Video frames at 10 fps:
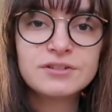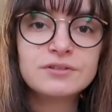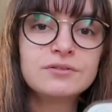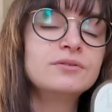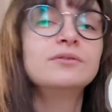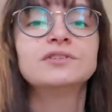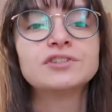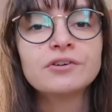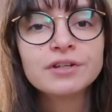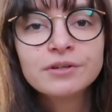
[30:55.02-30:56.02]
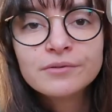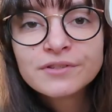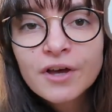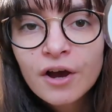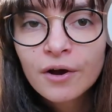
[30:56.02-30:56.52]
to show you.
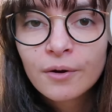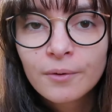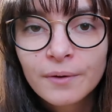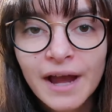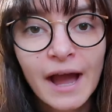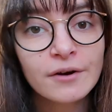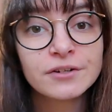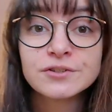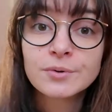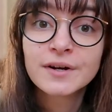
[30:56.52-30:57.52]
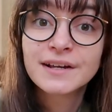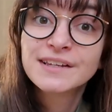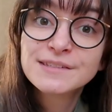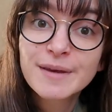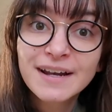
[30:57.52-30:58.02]
So how your door
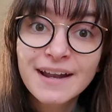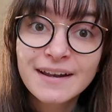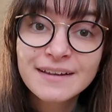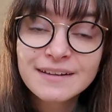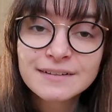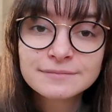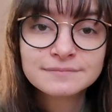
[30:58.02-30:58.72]
is magnetic.